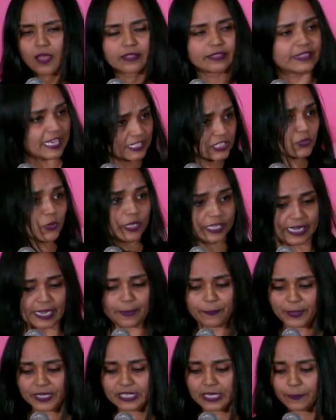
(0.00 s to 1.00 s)
that's what
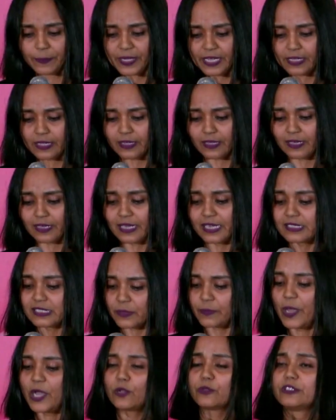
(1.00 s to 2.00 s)
Ippy Dippy is
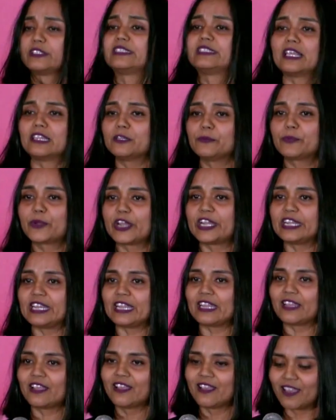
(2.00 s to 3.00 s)
about,
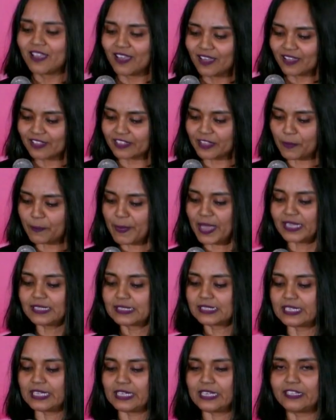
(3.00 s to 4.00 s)
celebrating the
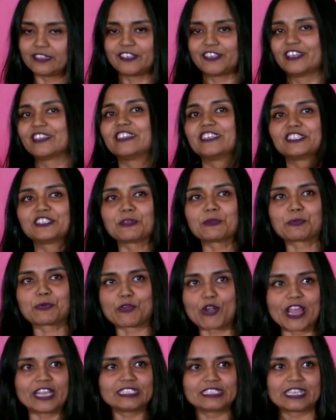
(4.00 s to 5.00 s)
messy, the
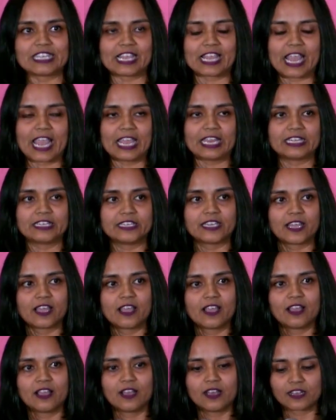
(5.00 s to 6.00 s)
surprising, and
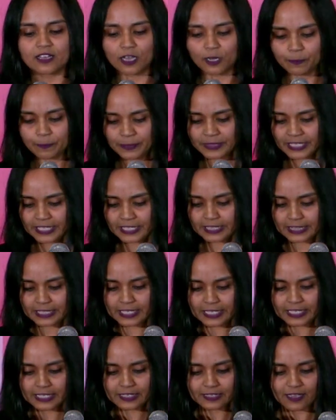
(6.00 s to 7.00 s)

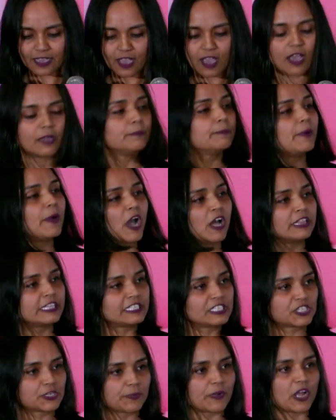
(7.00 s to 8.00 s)
completely
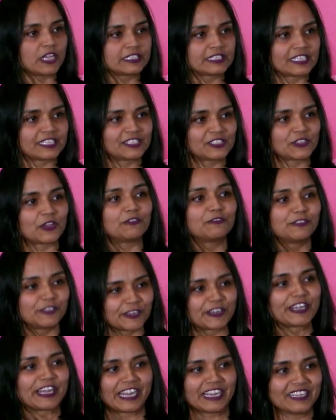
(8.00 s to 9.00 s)
unpolished process of
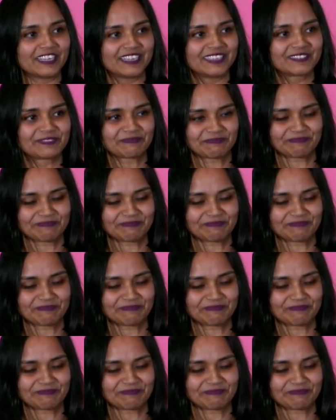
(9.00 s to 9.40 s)
learning.